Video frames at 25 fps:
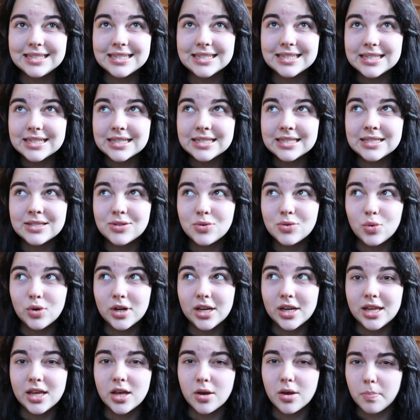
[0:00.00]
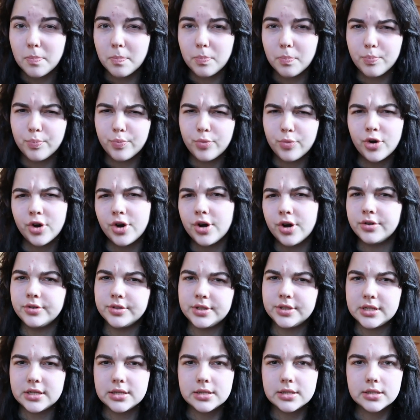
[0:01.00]
this isn't really a
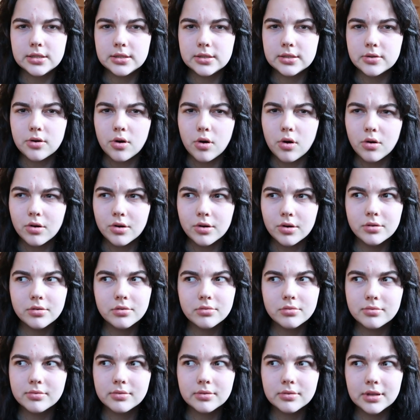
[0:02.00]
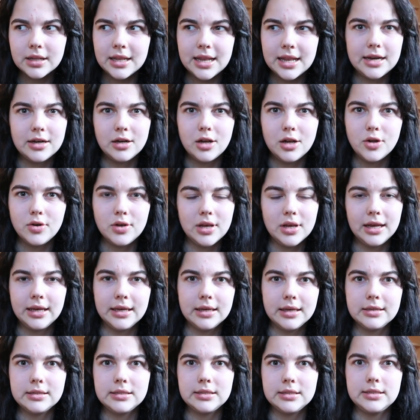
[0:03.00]
process, or let alone
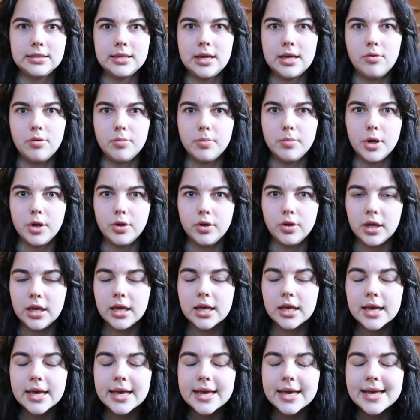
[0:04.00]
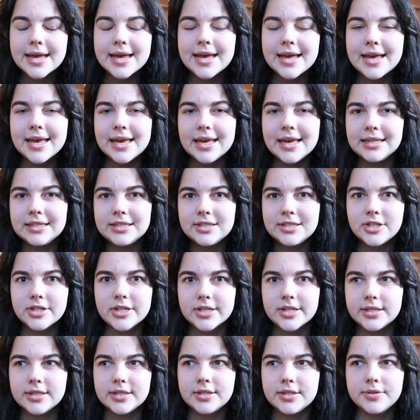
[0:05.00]
like a ceremony. It's
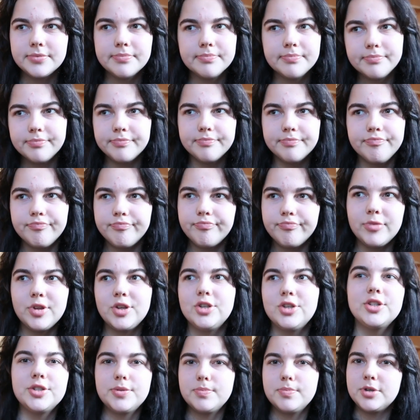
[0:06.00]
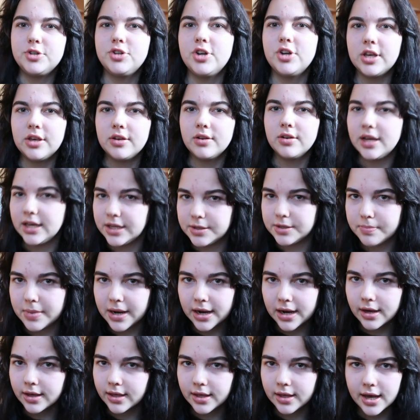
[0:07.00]
just you just matriculate
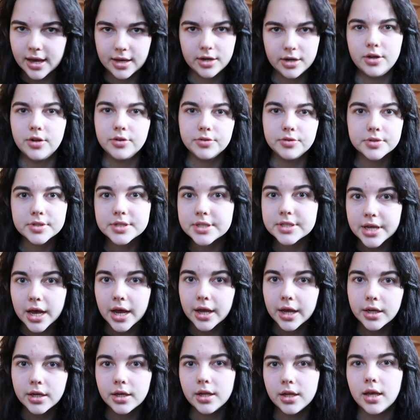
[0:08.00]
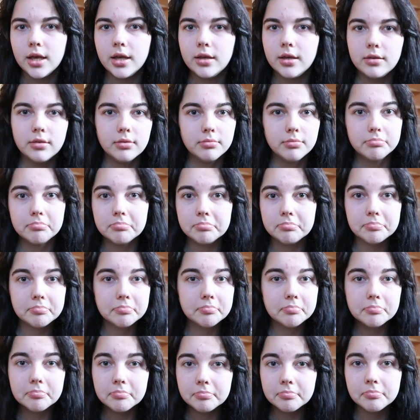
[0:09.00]
by, I don't know, signing
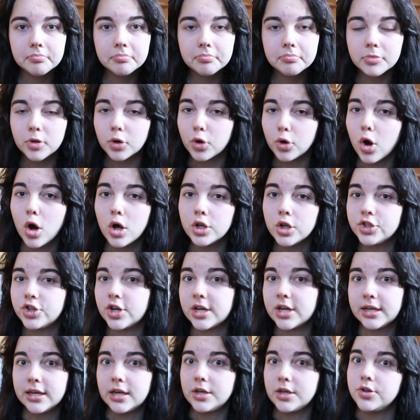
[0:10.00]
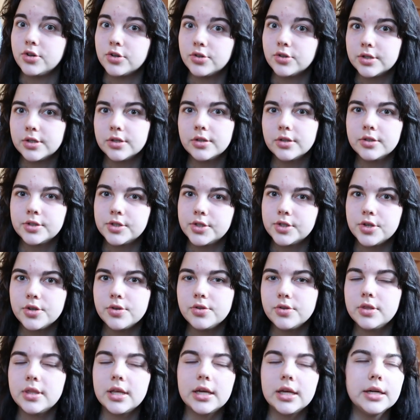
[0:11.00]
the contract that you're a
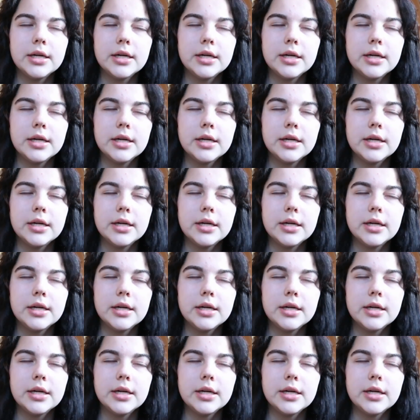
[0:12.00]
student